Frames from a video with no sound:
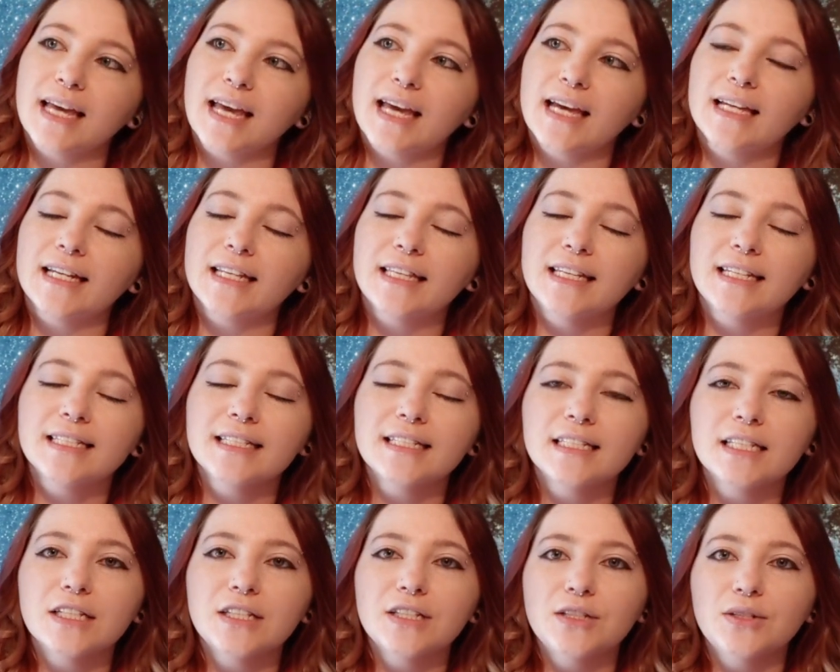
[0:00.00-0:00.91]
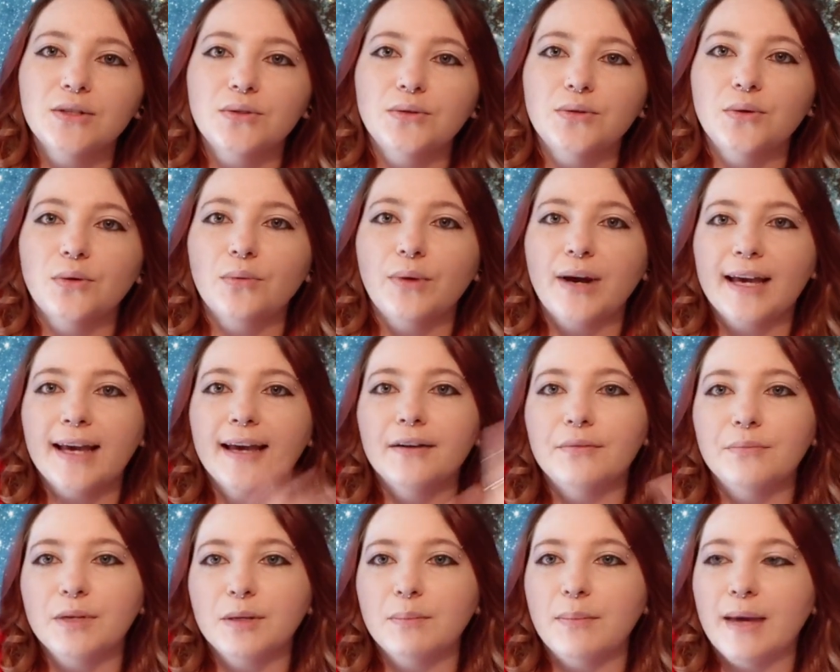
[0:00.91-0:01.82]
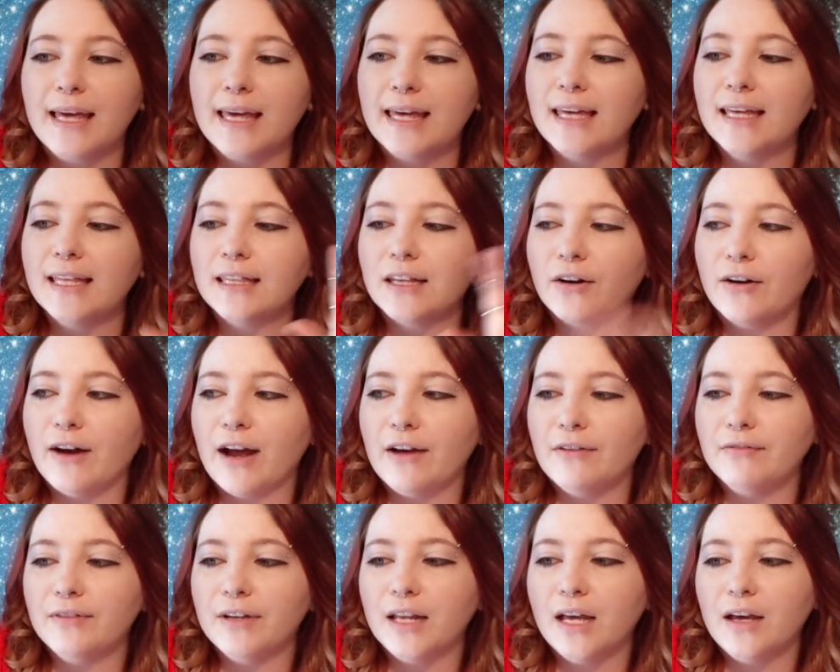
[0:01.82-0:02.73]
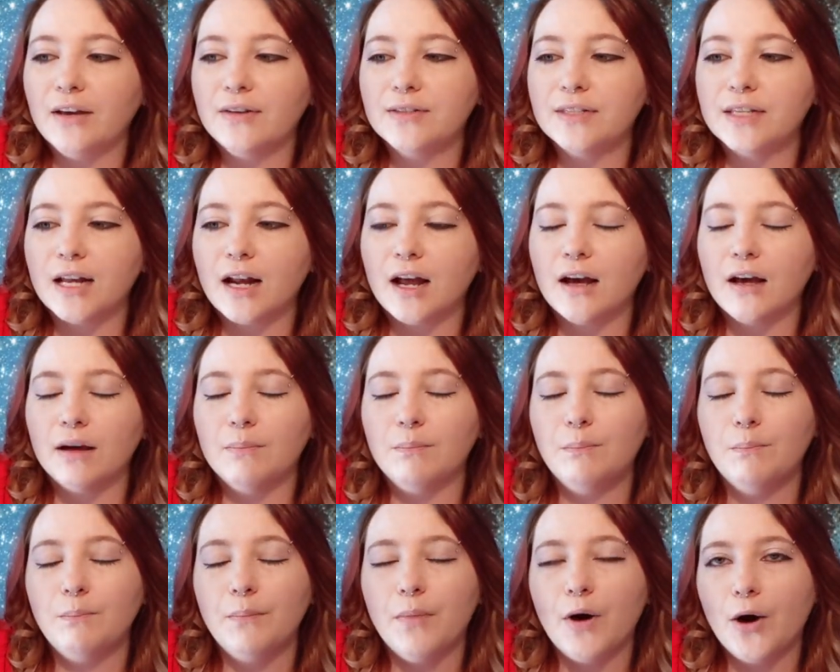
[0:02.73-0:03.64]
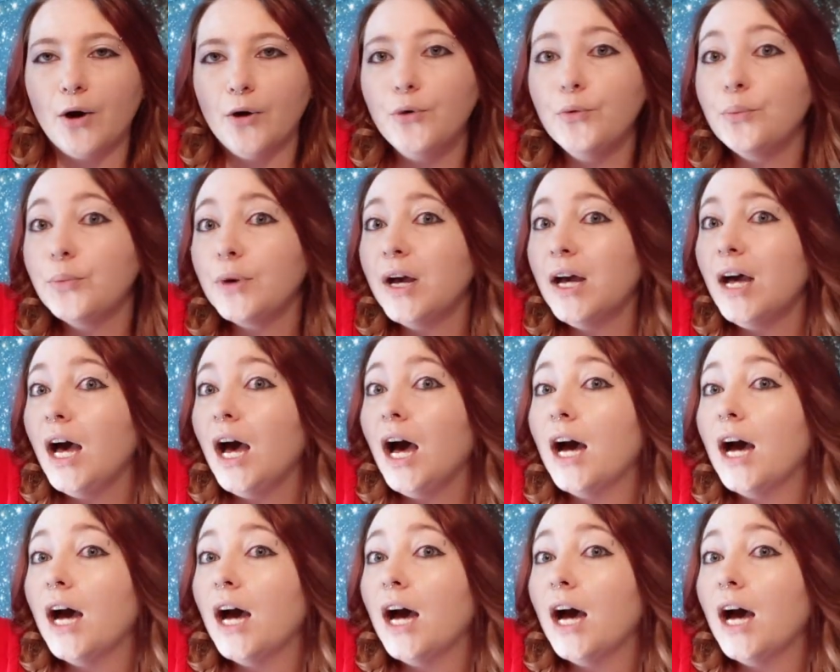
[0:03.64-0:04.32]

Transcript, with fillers: And this is a new way of me making the craft videos that I hope